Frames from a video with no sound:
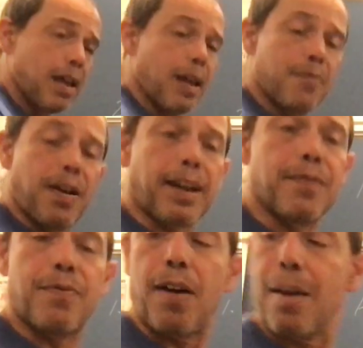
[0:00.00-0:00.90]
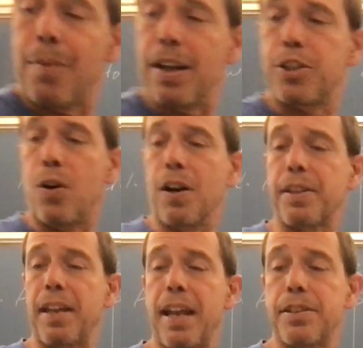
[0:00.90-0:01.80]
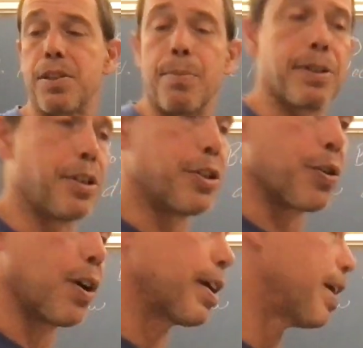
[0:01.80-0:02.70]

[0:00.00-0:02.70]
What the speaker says: If I can find my chalk, the case of the missing chalk